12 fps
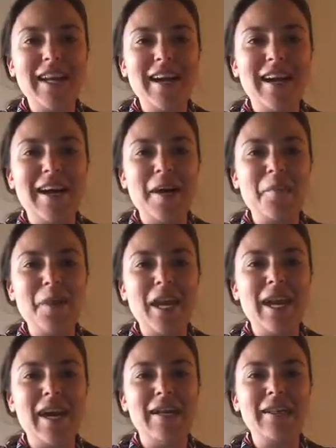
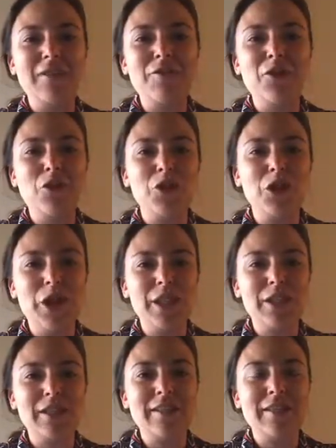and if you're
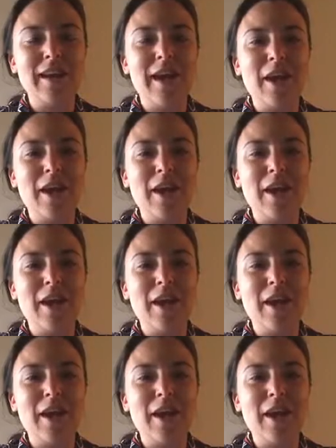just